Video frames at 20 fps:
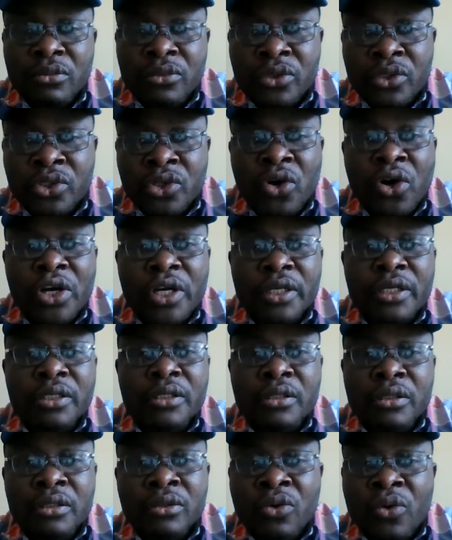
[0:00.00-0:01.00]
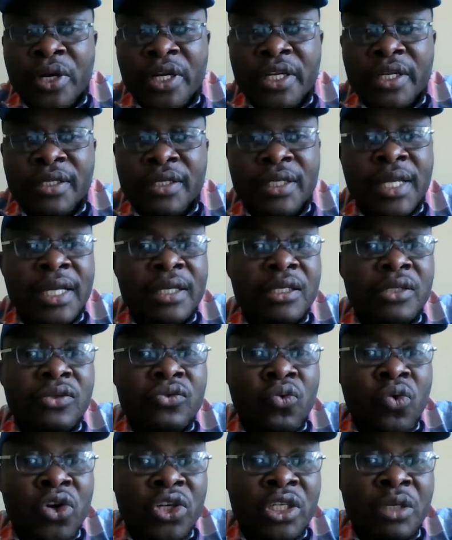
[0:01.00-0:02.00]
join doing it. That is
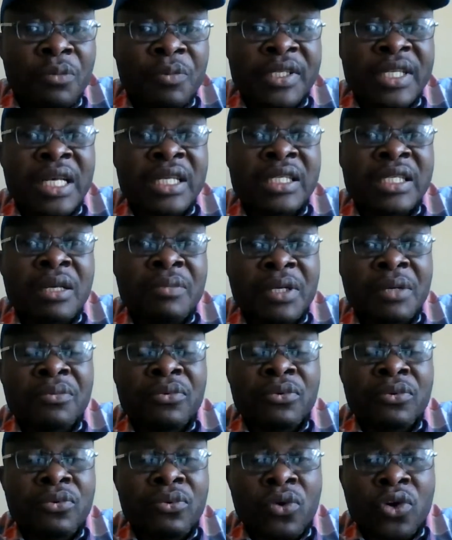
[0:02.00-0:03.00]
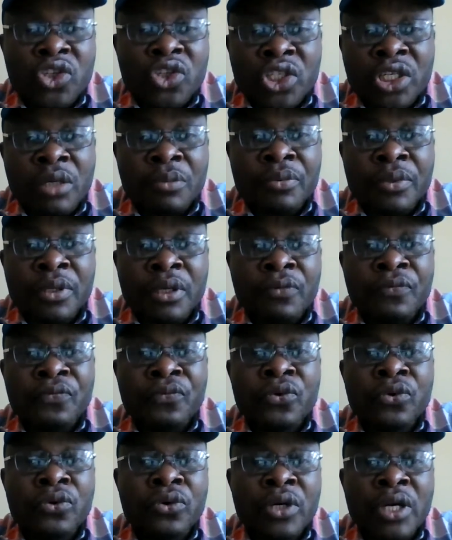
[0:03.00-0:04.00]
worship. It's acceptable worship if
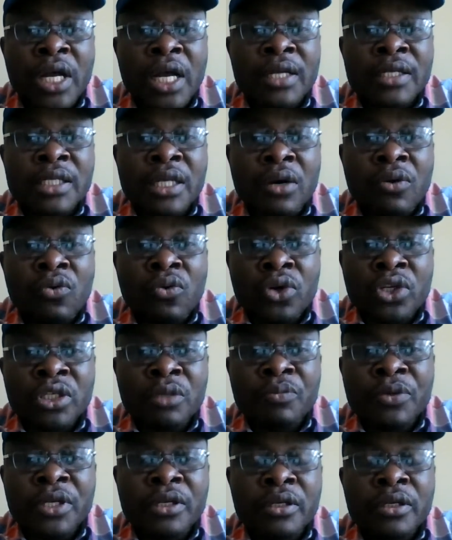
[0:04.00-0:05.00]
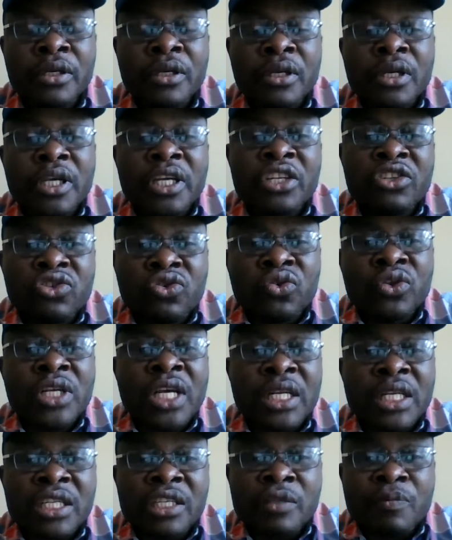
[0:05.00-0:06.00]
you guys are worshiping in truth
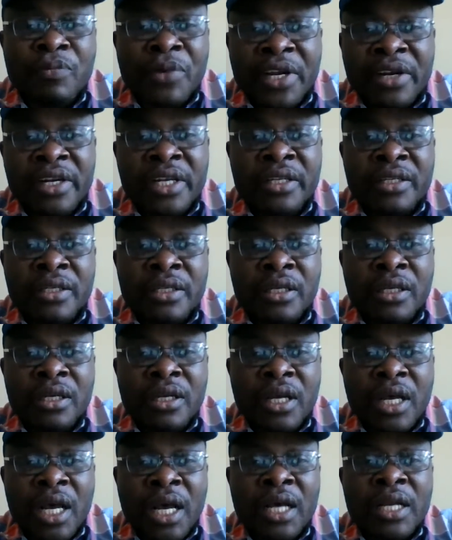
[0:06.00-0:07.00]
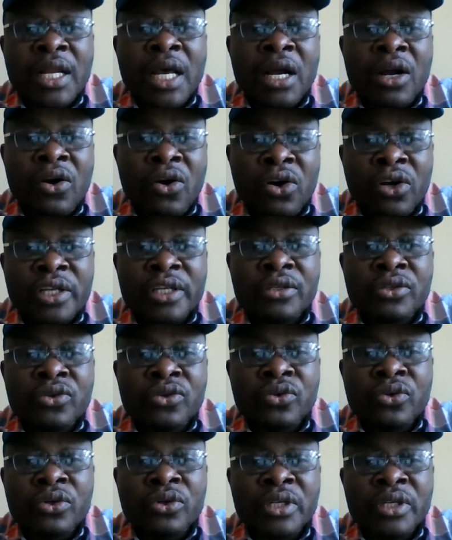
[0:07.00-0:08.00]
and the spirit and according
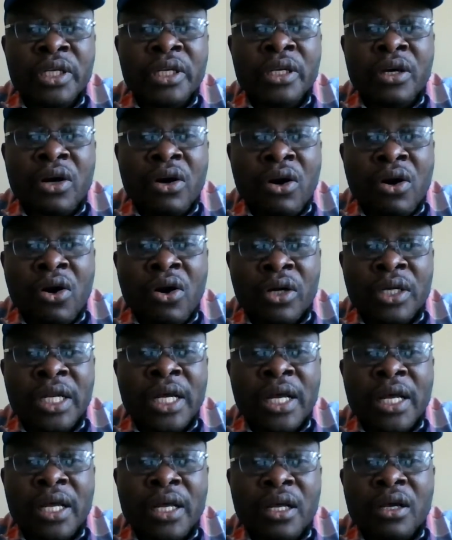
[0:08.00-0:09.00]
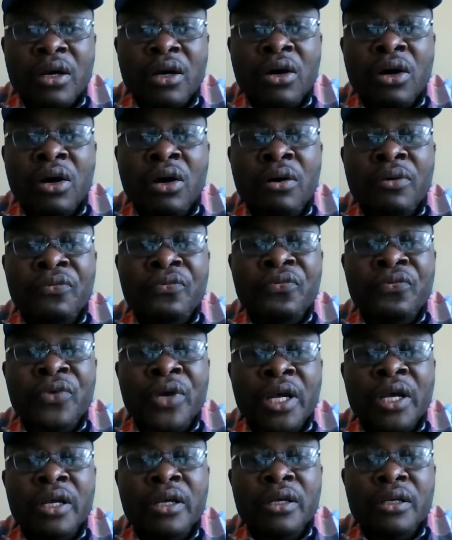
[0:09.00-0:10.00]
to the order of
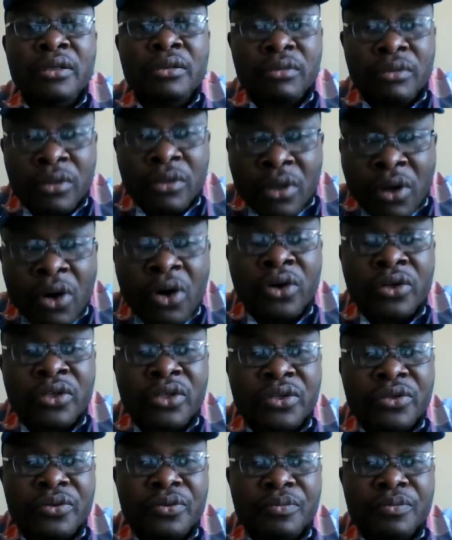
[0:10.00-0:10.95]
God.